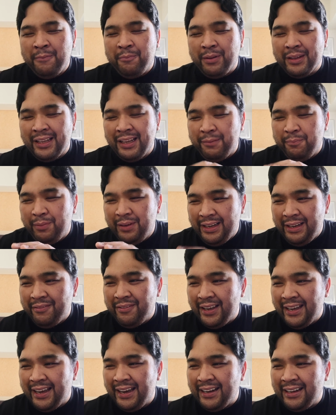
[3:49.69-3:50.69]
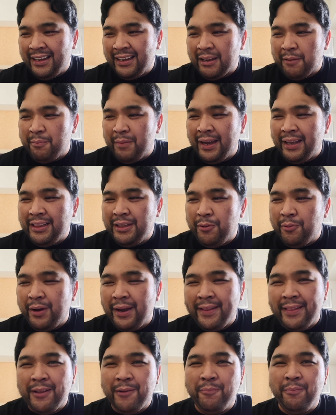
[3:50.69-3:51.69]
but I believe I had like a mighty
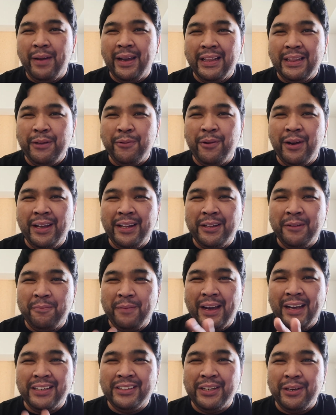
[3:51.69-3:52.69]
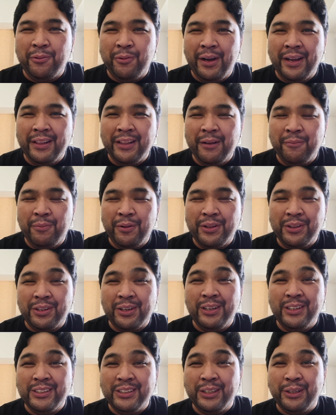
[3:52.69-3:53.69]
wind up, agile wind up on
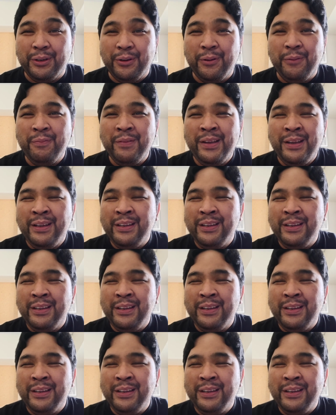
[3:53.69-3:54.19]
turn 0.